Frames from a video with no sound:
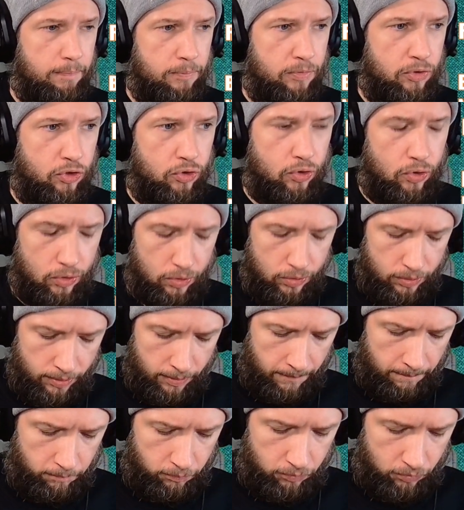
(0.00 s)

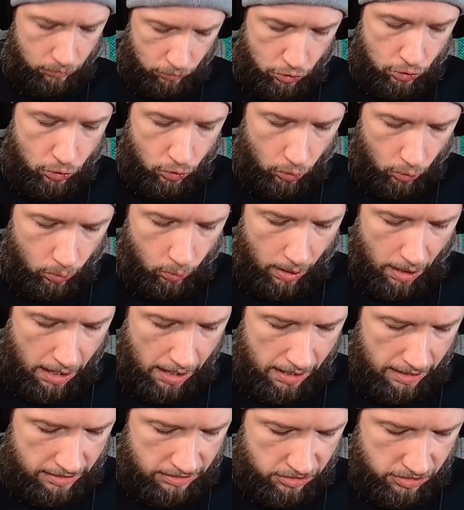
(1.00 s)

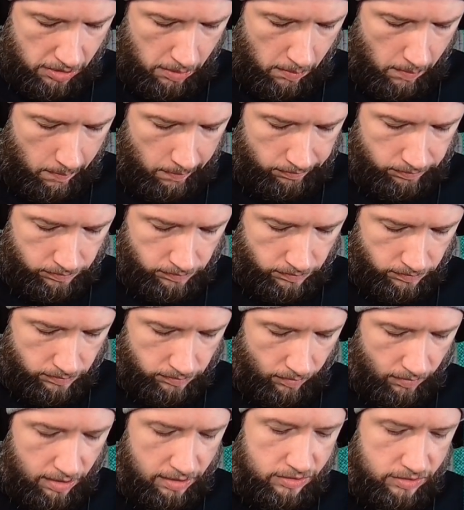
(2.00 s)
noodle-wise.
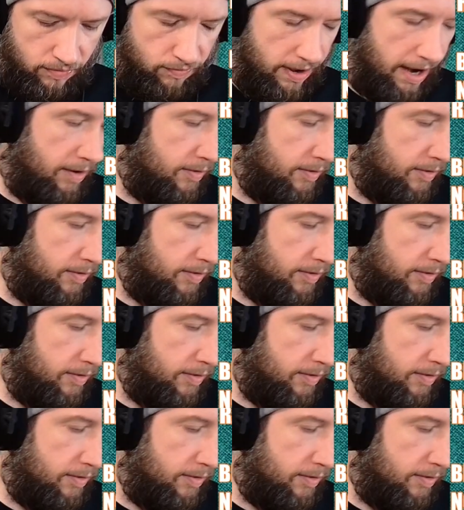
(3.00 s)
It's very